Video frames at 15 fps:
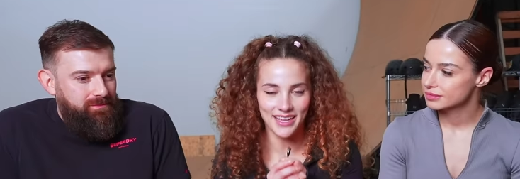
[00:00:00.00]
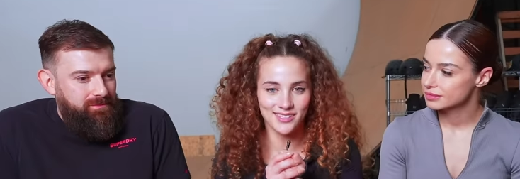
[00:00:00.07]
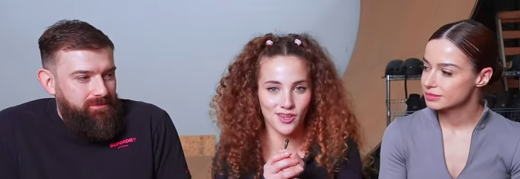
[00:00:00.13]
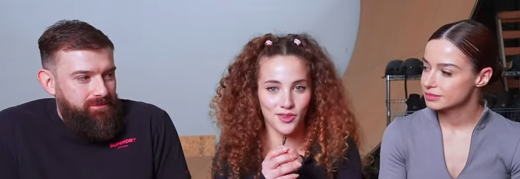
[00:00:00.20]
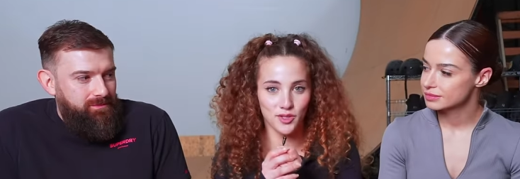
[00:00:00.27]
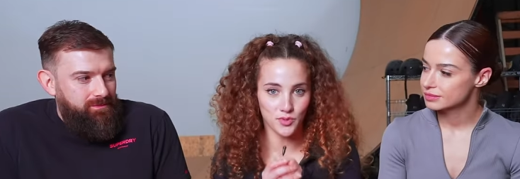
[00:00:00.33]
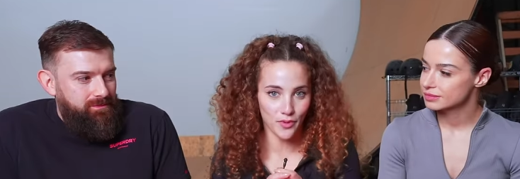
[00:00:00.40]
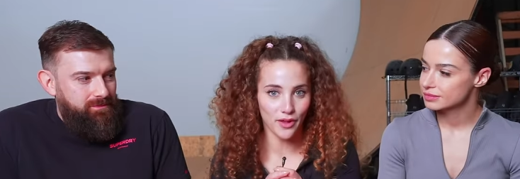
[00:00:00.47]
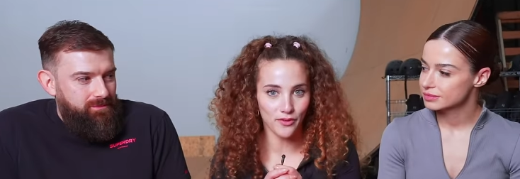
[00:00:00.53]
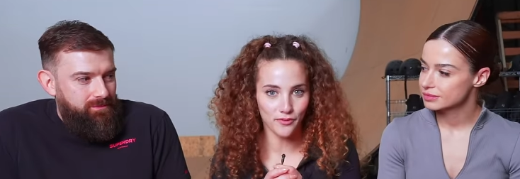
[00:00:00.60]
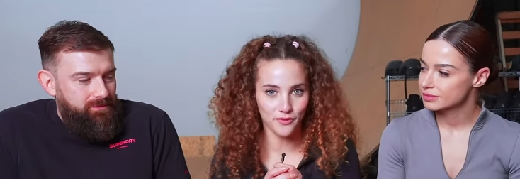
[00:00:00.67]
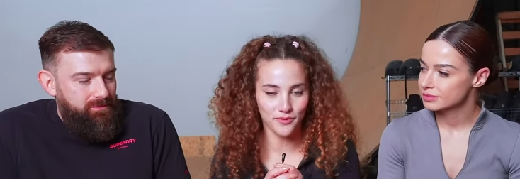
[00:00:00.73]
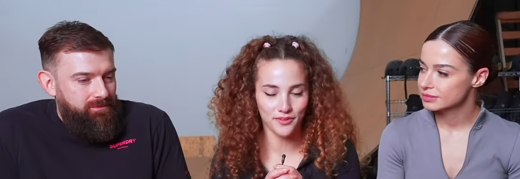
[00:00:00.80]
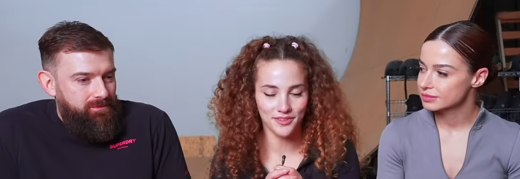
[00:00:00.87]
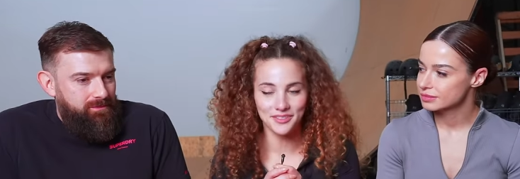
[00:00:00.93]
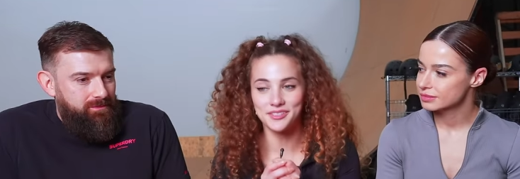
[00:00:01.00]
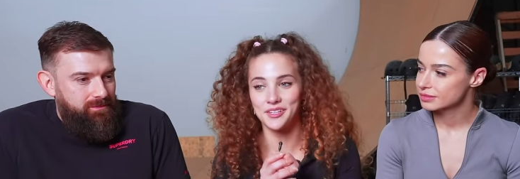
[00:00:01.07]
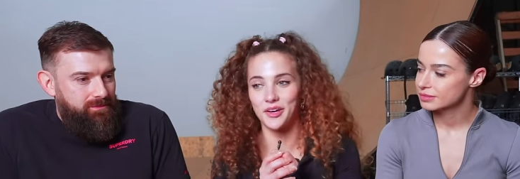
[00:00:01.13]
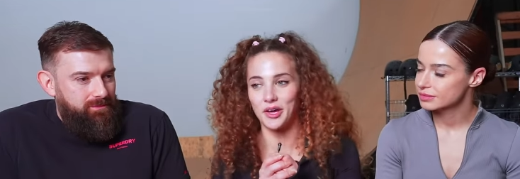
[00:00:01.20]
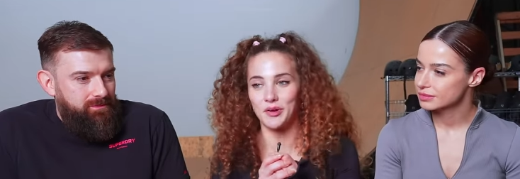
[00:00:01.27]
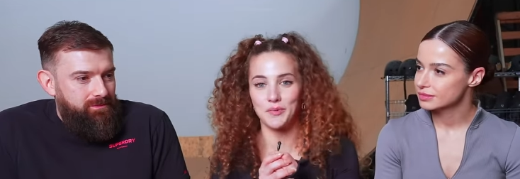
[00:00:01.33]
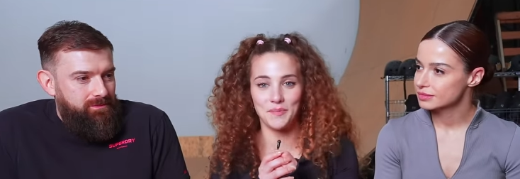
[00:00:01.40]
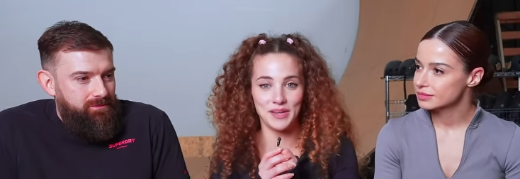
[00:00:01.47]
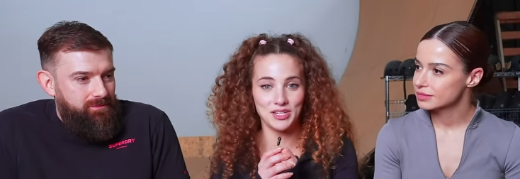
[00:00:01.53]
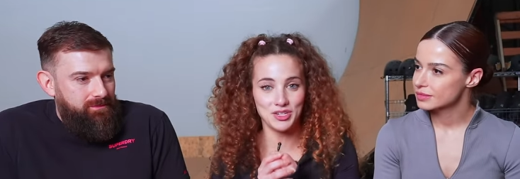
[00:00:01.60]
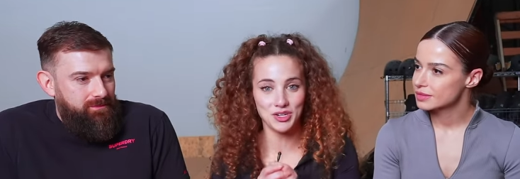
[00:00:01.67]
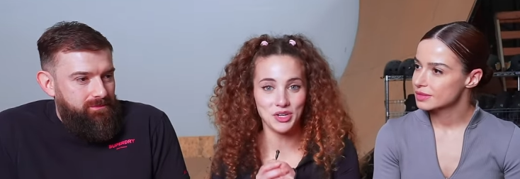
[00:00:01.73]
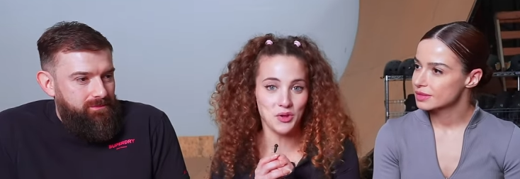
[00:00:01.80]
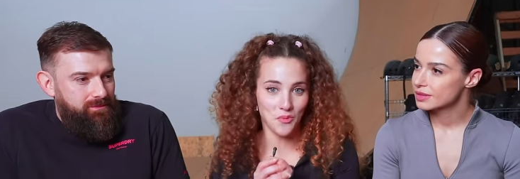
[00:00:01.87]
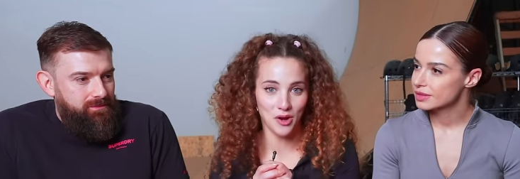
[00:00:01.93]
Speaker 1: It's on the 12th, so make sure
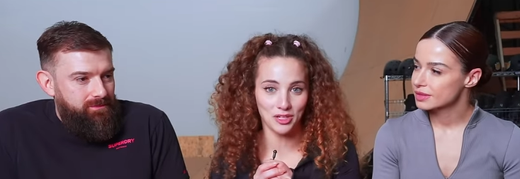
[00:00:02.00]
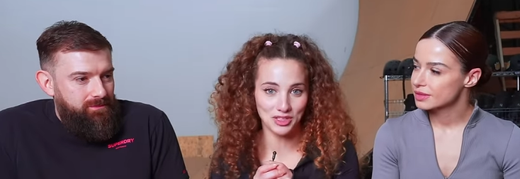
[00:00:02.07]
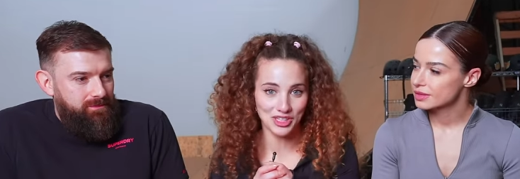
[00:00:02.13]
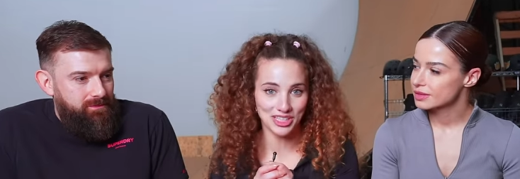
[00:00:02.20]
you watch